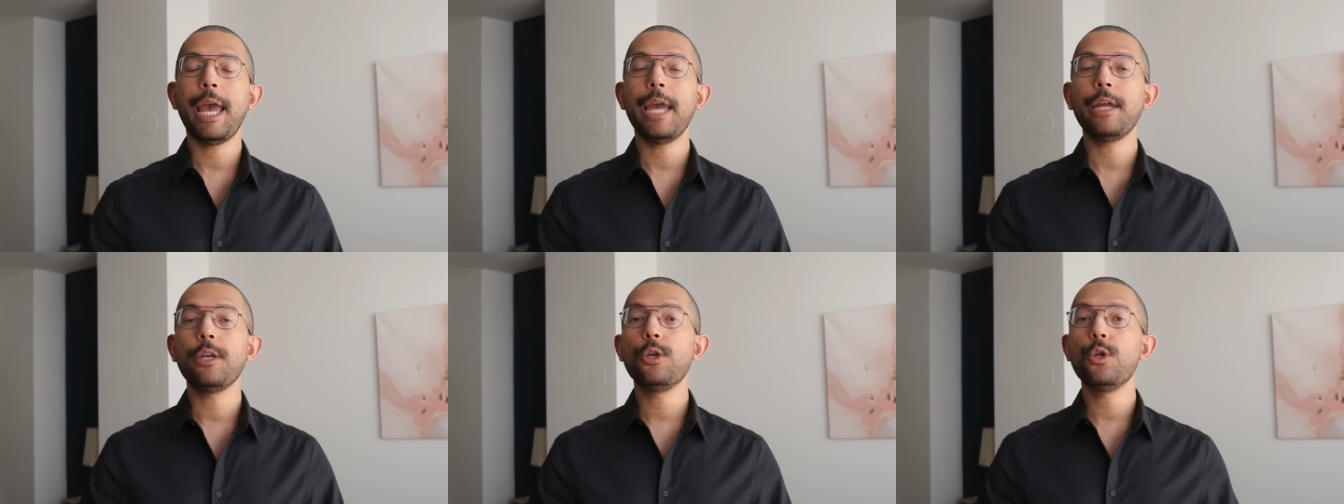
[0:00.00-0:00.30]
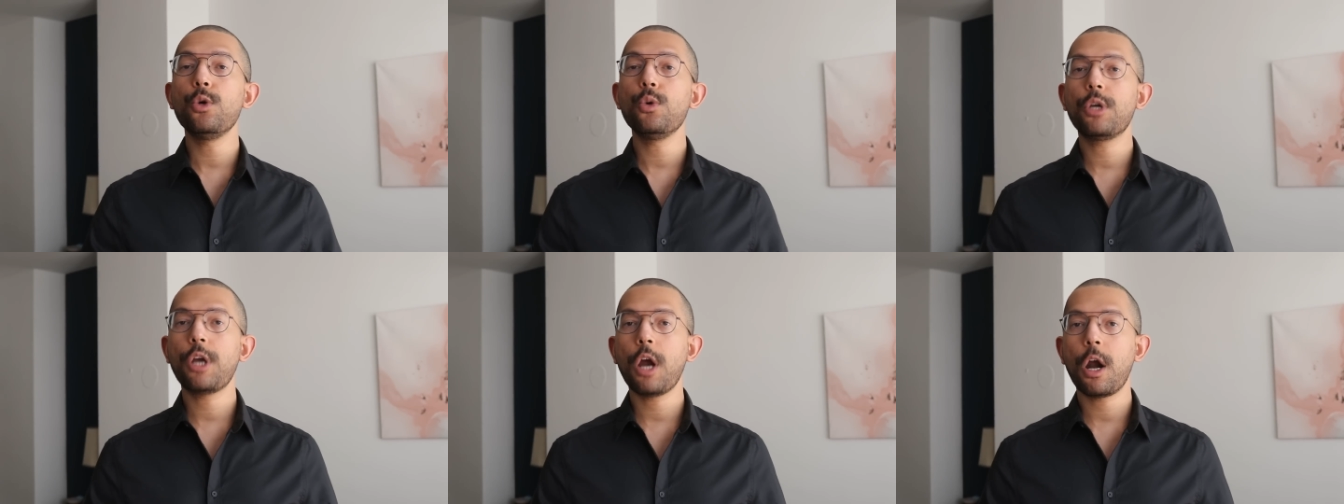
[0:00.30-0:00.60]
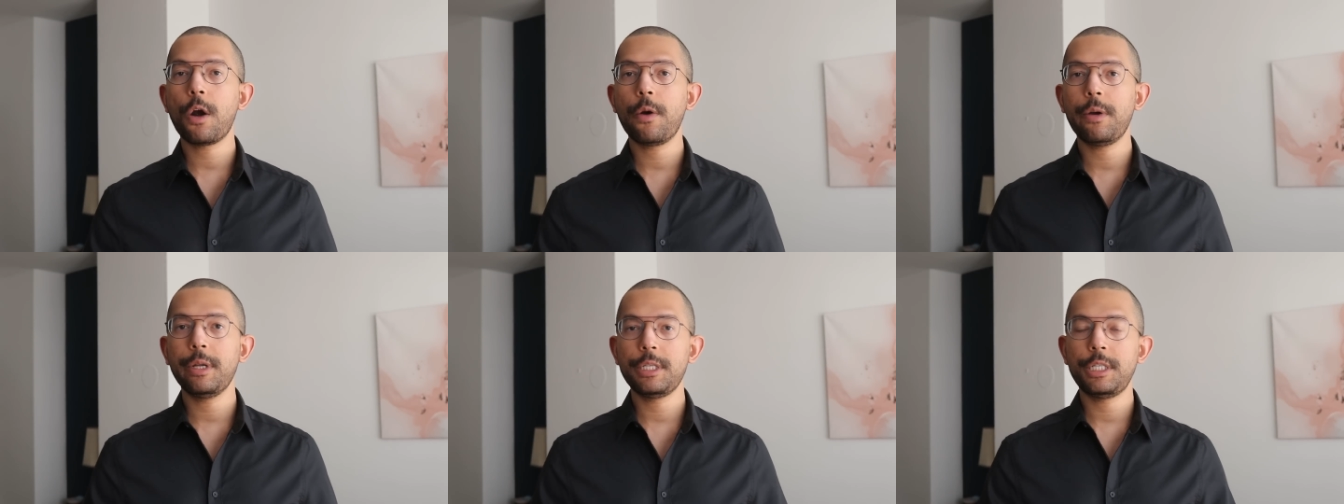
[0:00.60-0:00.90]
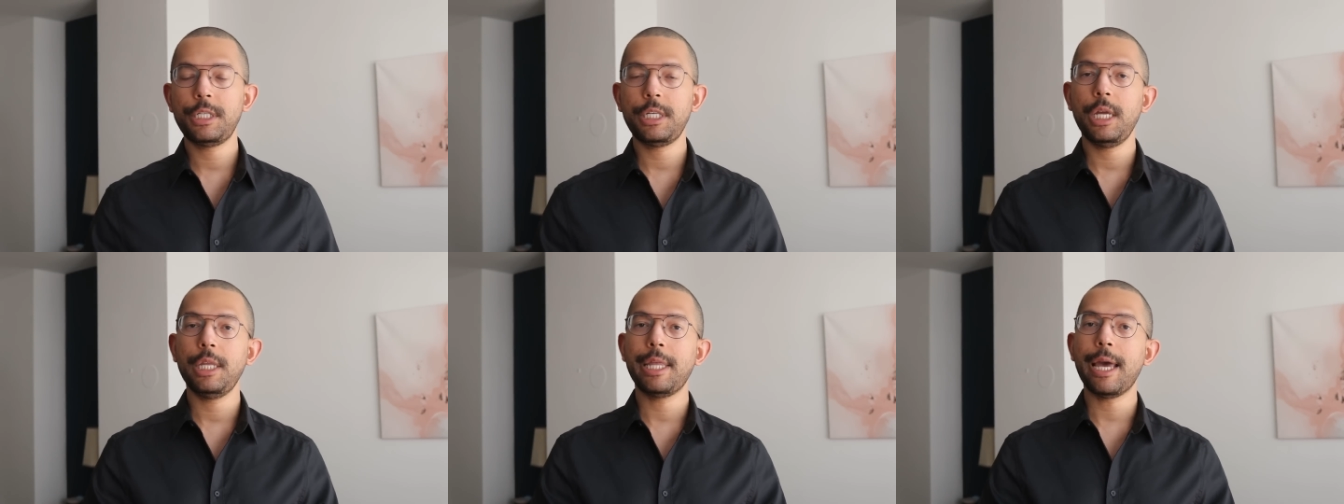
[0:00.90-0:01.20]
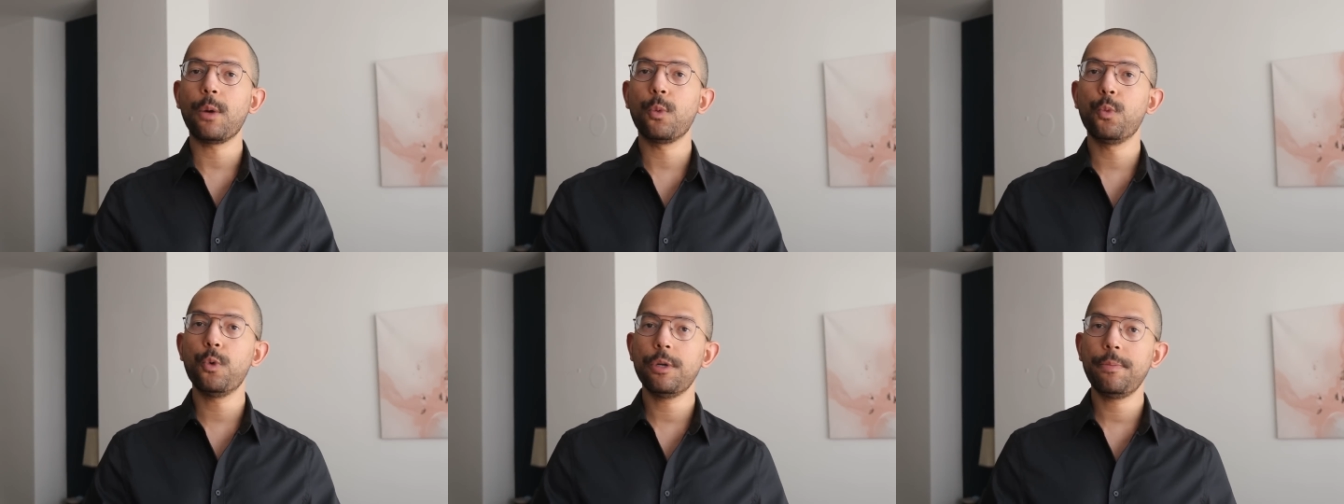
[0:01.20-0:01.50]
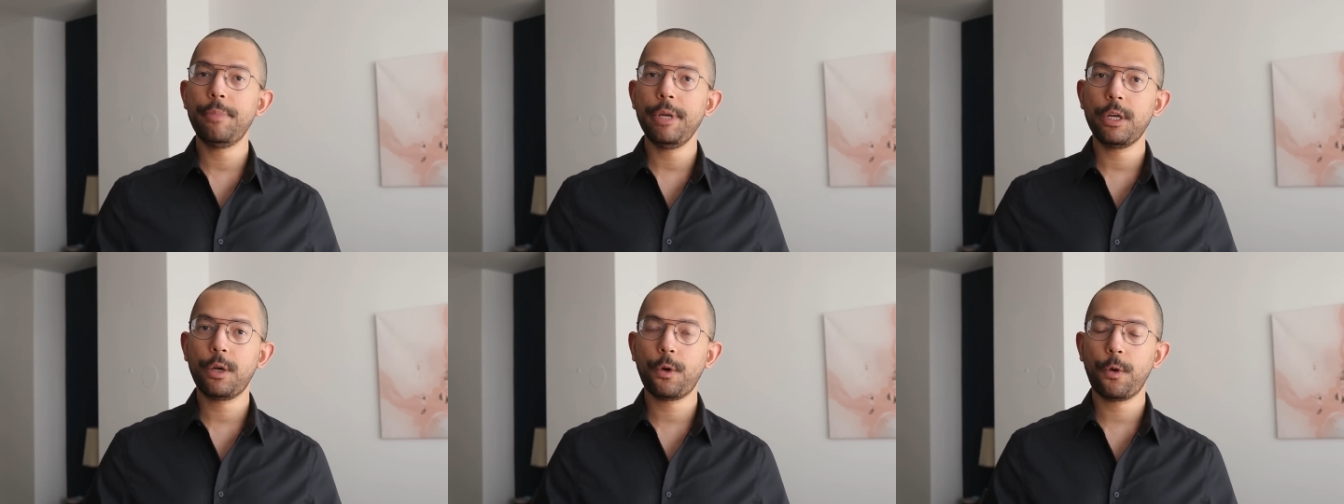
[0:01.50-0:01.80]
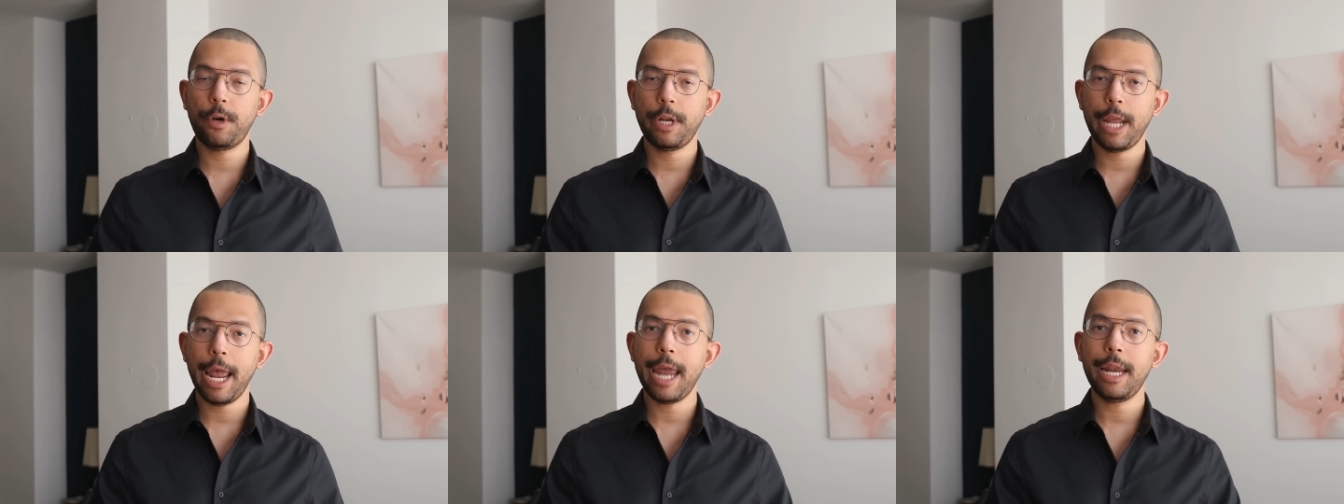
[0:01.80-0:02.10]
a new currency that would be
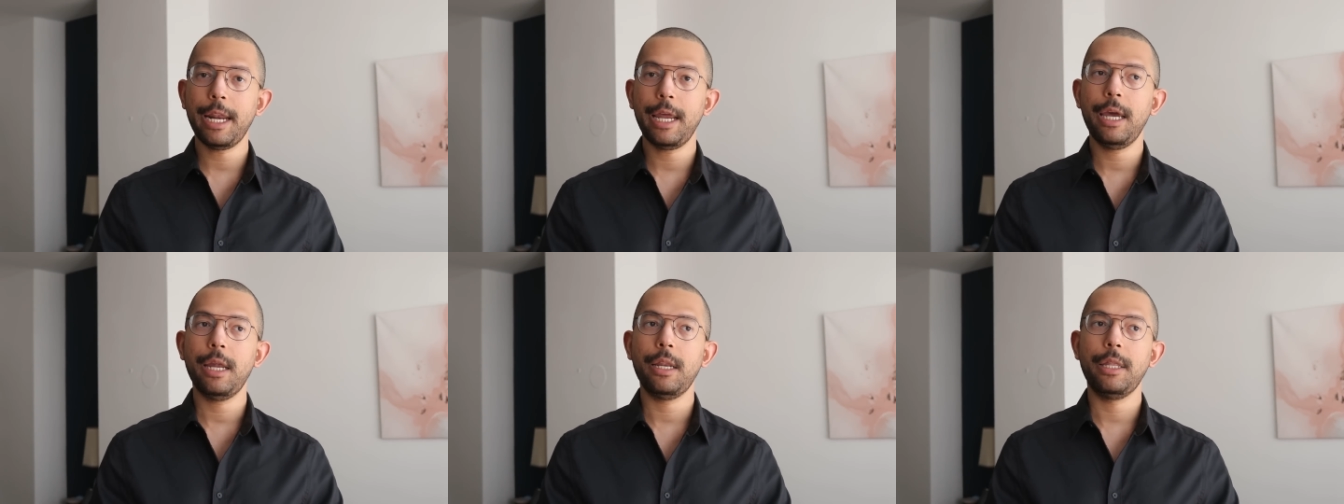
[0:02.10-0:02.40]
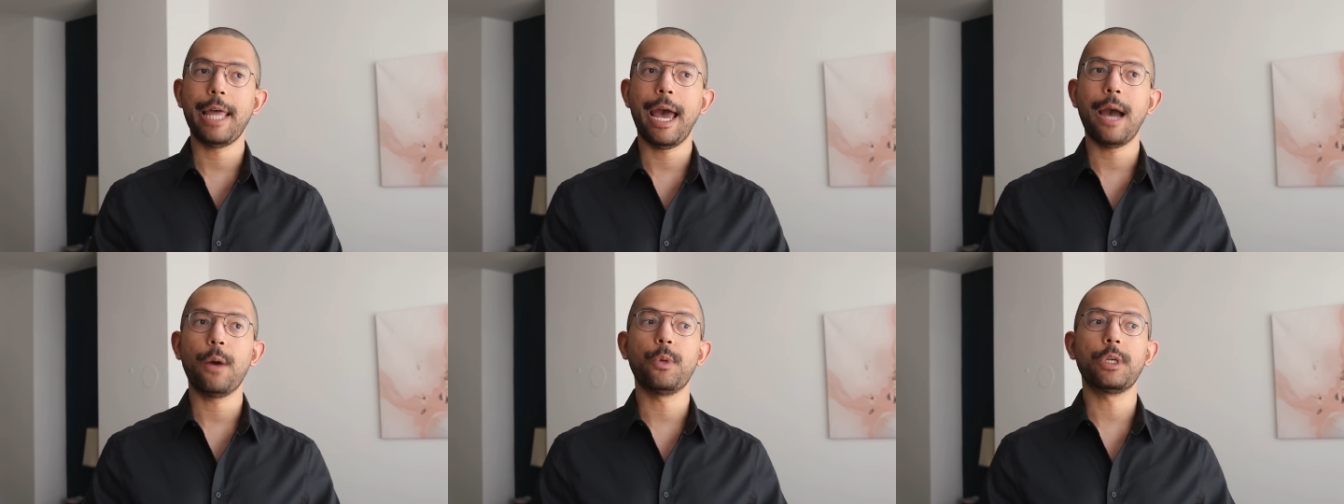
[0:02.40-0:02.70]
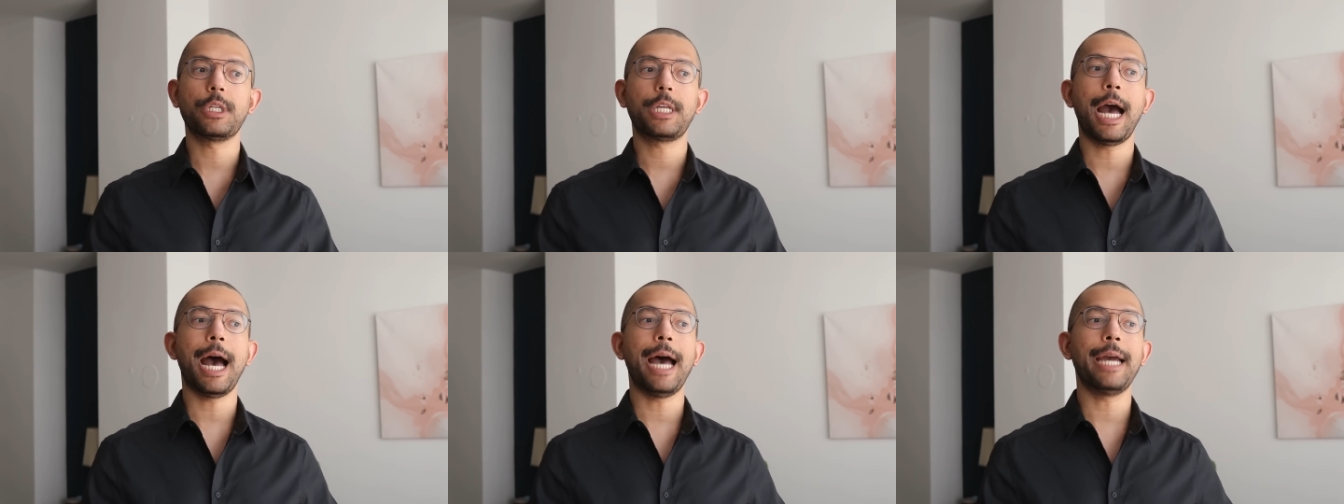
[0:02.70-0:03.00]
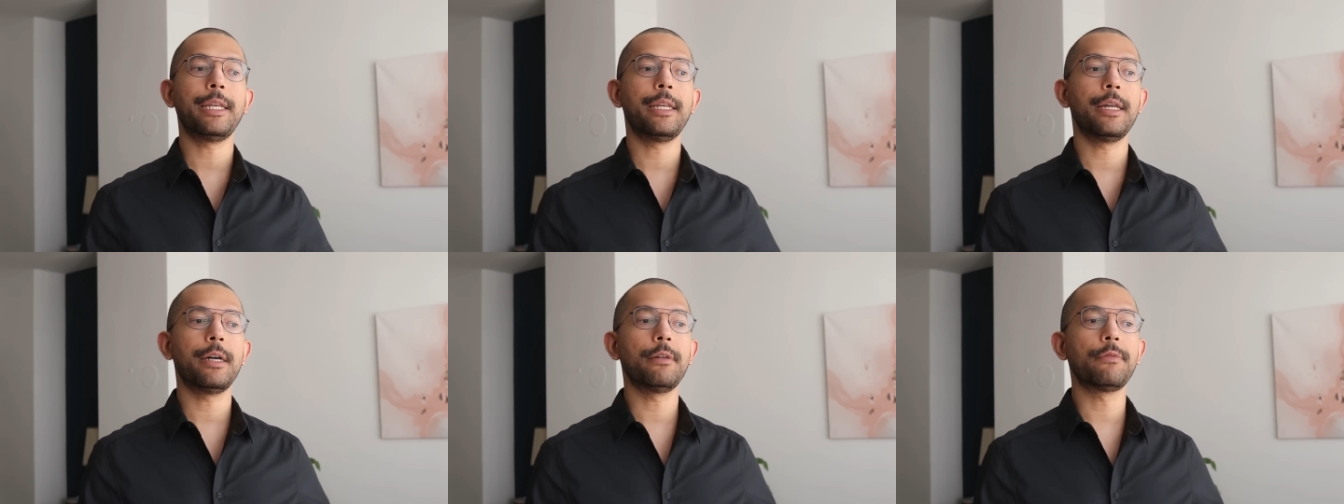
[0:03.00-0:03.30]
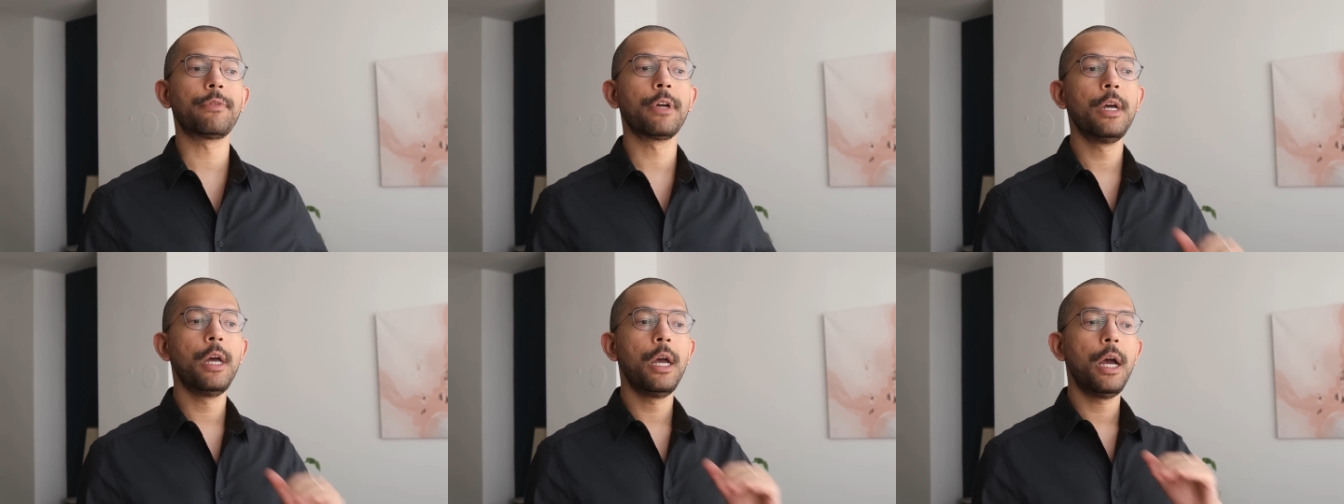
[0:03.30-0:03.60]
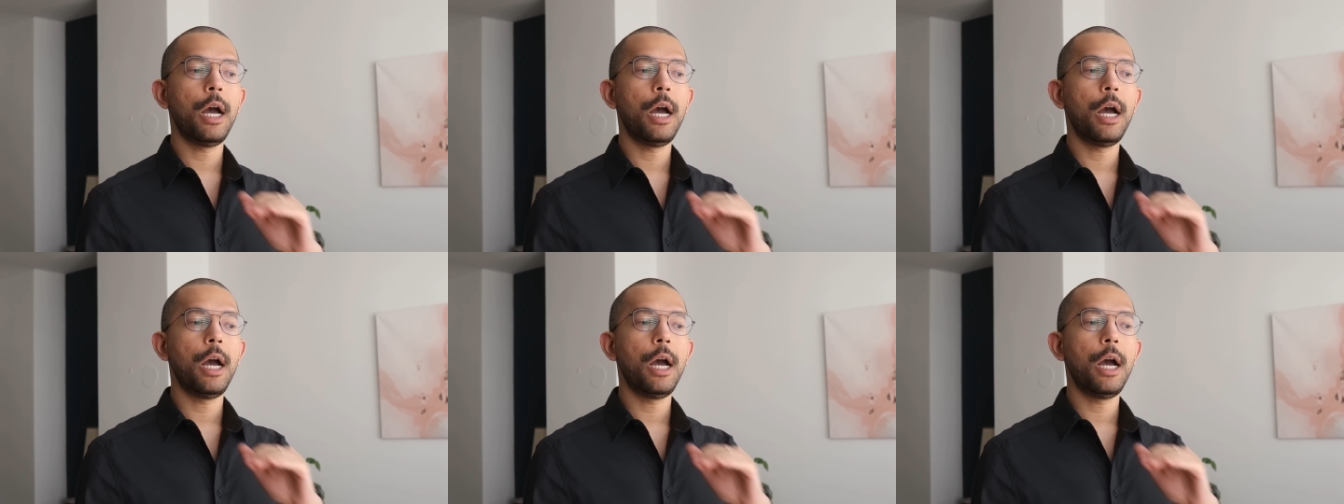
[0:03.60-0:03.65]
created that would kind of